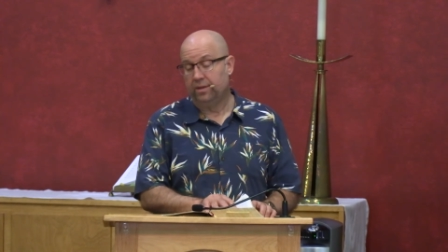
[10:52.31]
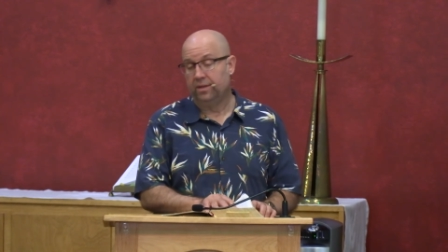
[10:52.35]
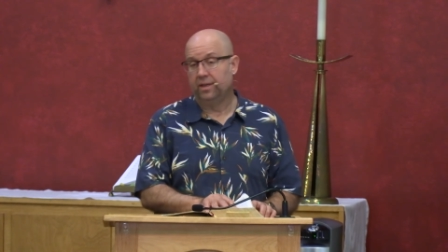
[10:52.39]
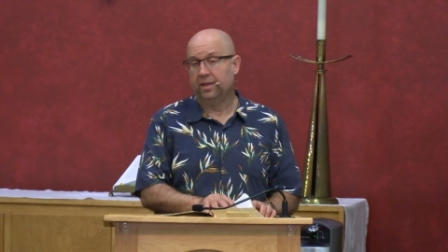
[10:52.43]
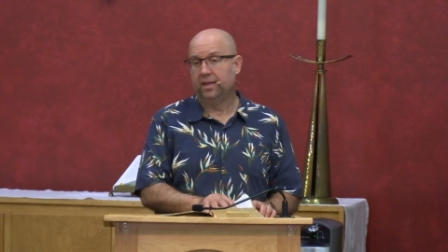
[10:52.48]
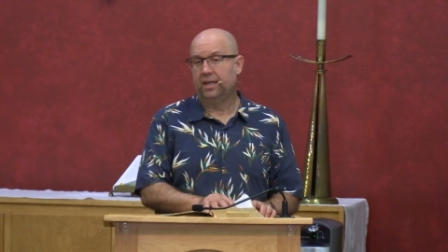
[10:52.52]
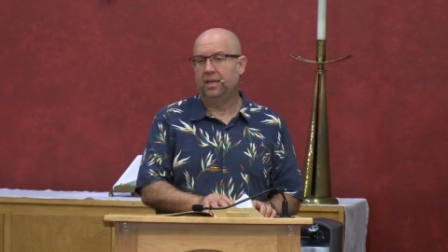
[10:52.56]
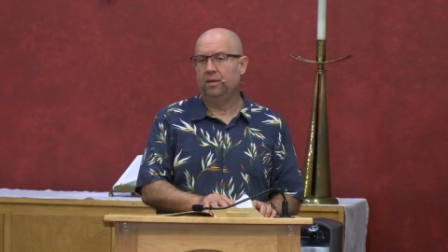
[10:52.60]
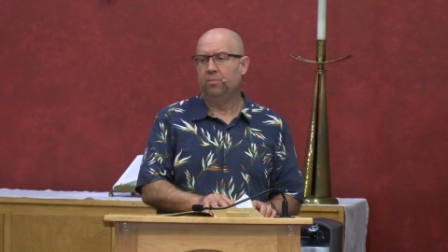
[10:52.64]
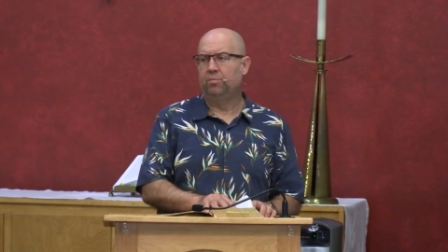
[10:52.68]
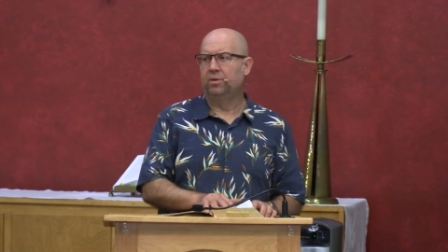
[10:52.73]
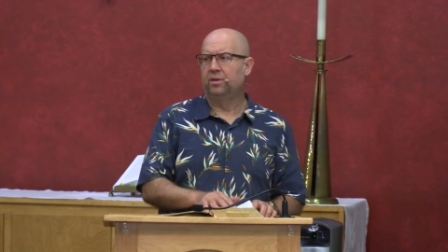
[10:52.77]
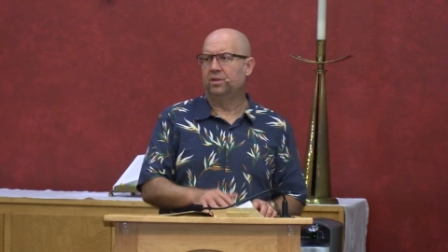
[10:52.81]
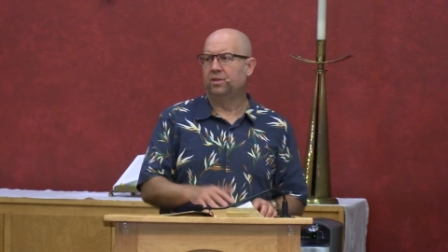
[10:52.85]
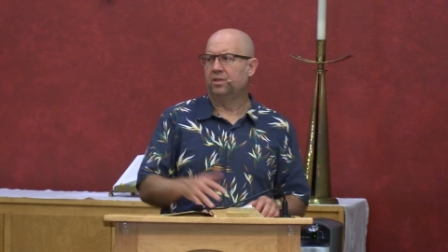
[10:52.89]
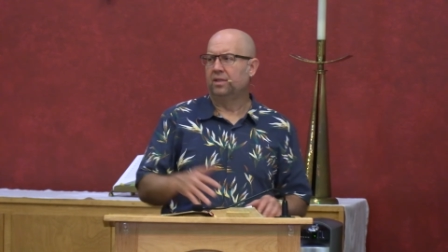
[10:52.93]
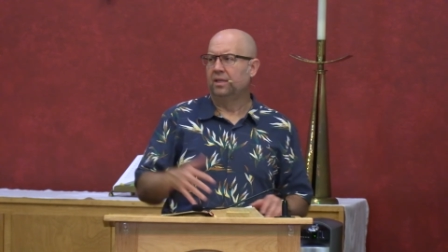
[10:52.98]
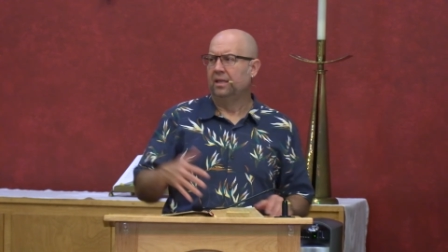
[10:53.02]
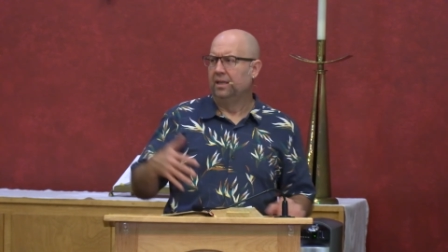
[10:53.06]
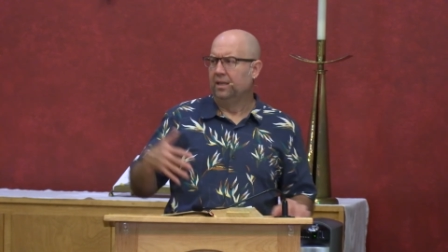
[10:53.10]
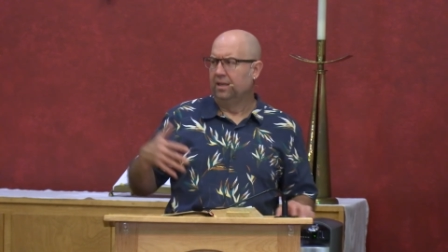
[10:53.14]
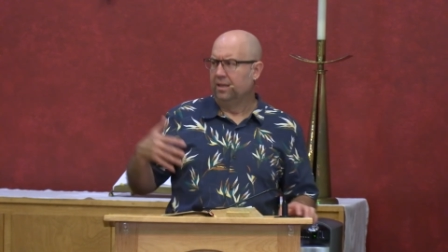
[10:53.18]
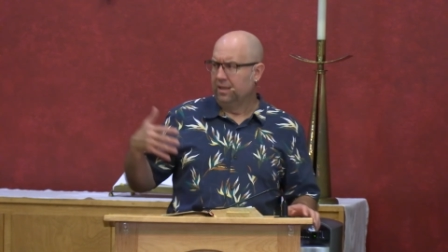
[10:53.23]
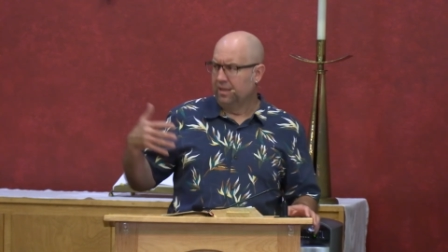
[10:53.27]
that keep us
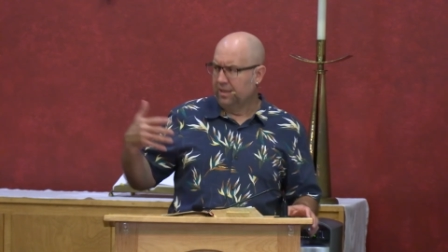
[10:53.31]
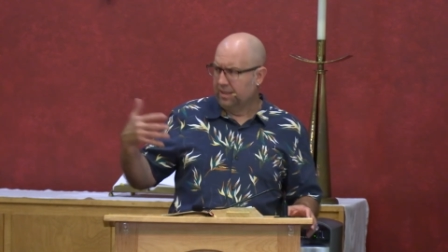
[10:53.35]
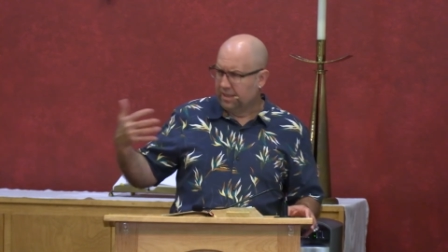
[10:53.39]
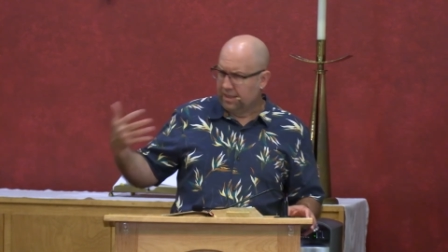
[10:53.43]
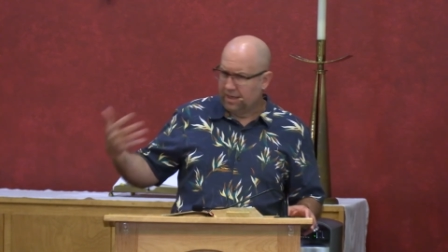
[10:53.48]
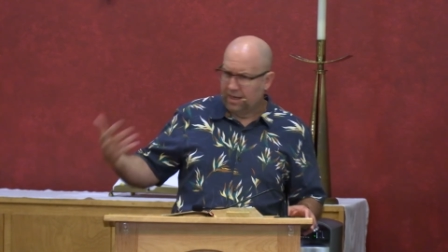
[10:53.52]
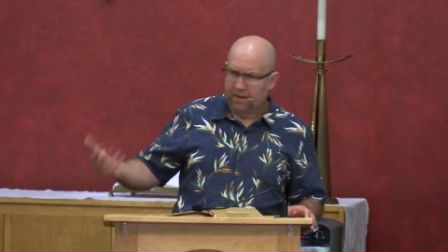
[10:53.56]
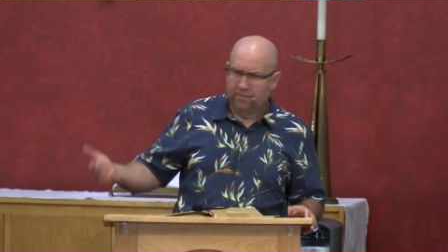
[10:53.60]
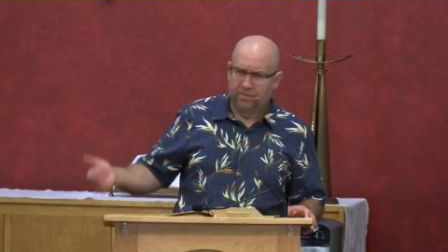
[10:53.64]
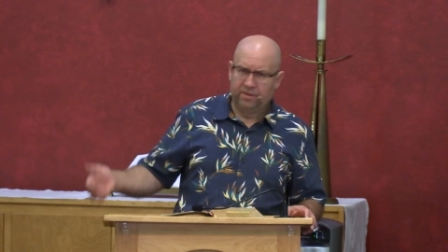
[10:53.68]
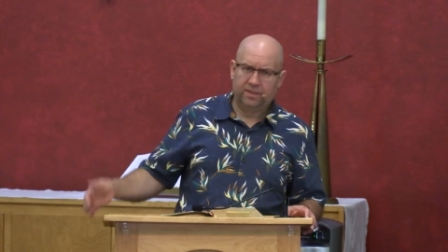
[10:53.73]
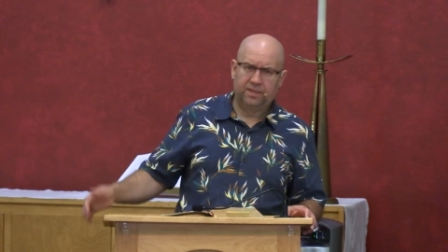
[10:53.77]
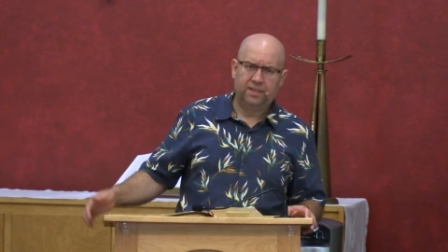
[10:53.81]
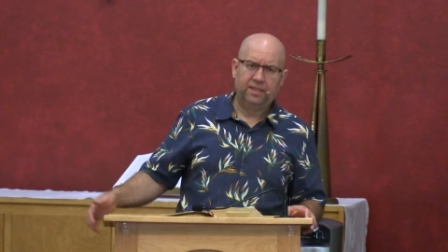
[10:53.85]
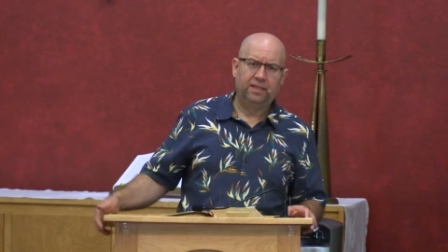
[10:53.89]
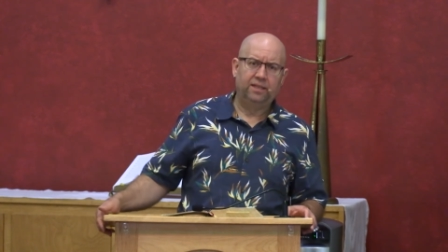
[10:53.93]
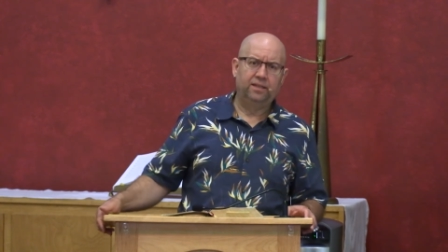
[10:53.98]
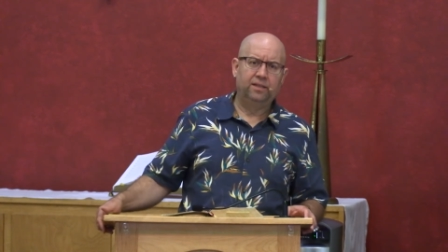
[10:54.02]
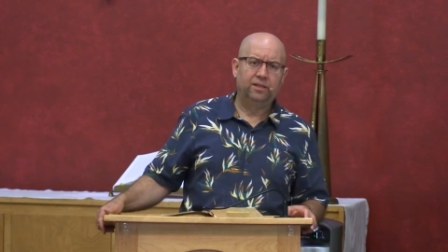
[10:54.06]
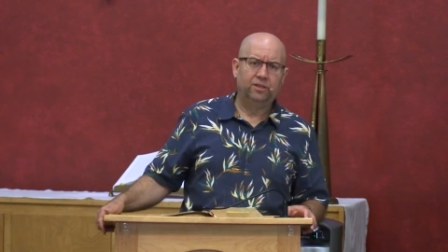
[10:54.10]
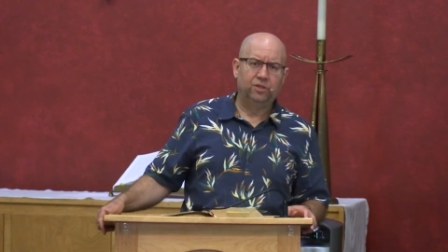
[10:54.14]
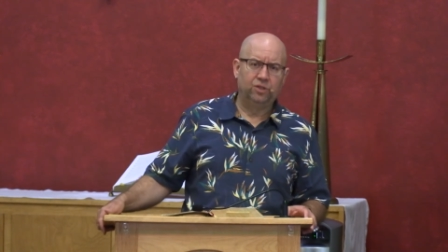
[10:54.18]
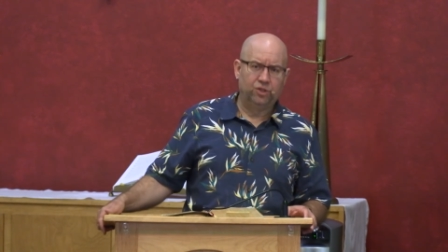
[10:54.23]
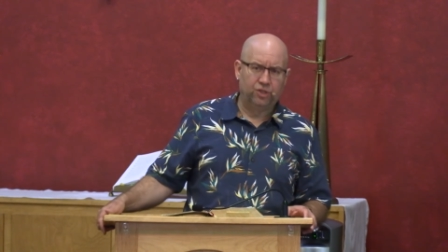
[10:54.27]

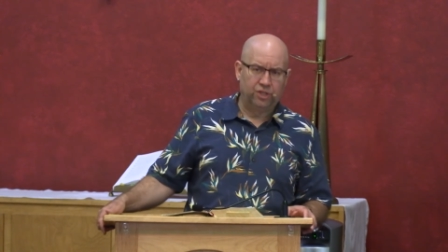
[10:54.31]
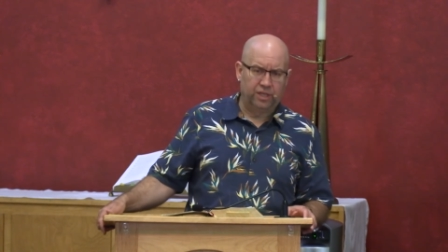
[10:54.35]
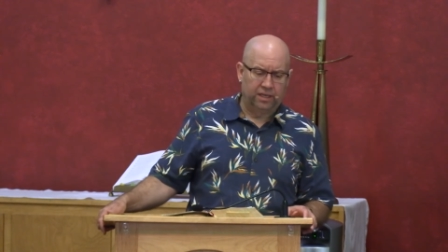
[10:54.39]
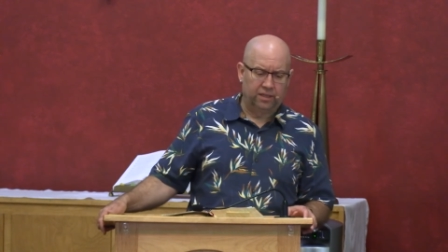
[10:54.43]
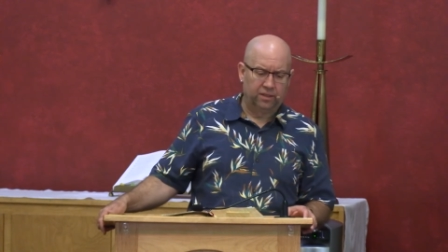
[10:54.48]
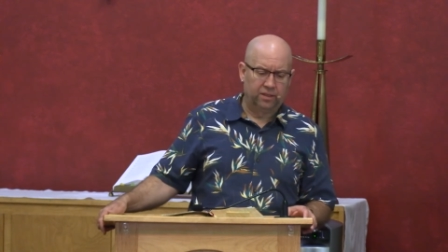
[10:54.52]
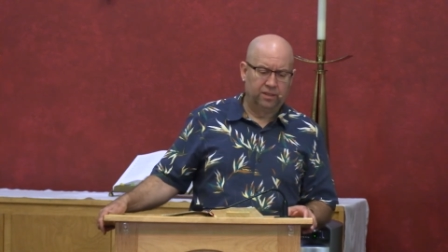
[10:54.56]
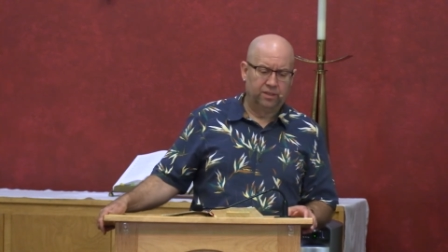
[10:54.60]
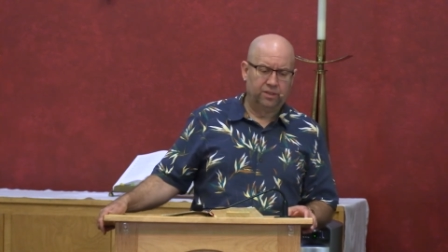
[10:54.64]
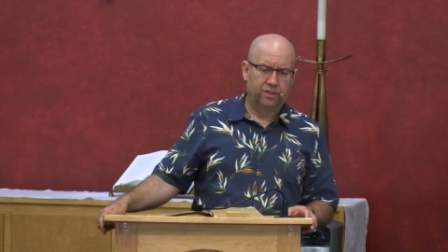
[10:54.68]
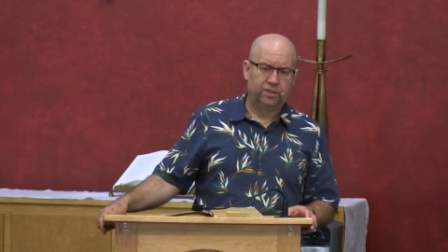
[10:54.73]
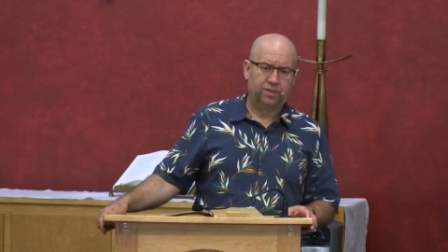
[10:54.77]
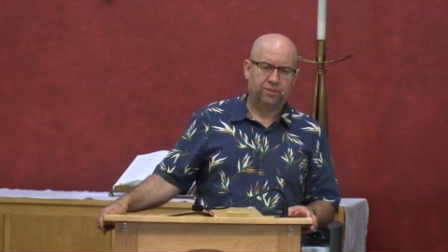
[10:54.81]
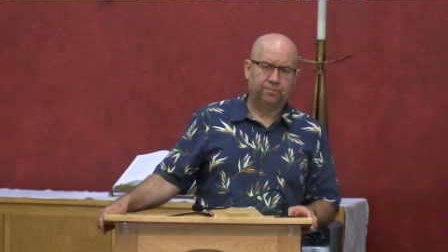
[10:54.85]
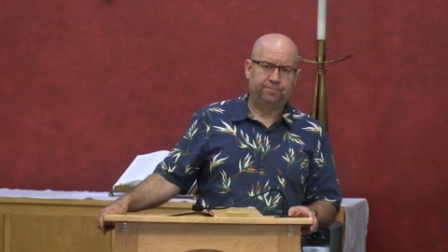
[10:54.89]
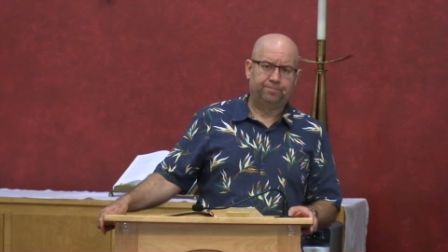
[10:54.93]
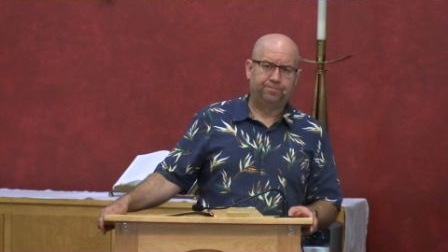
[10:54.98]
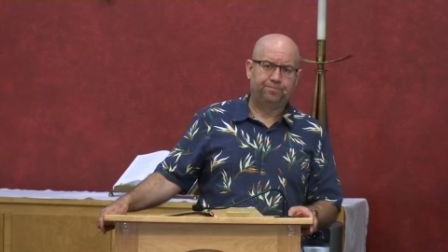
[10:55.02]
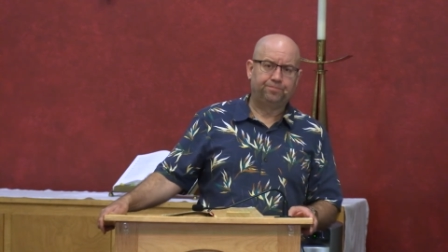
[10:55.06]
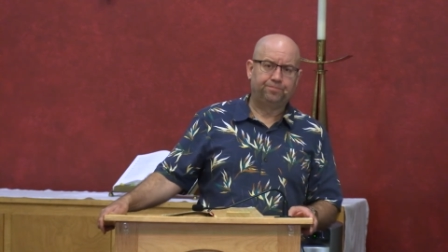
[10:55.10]
coveting and jealous.